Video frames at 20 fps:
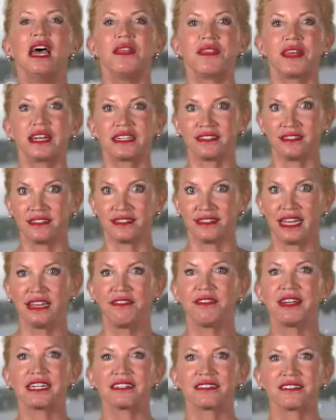That's a
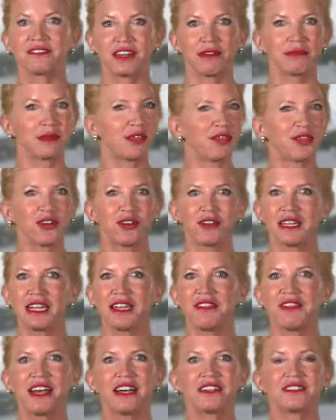savings of up to
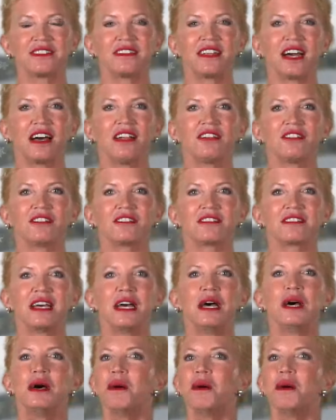$13,000.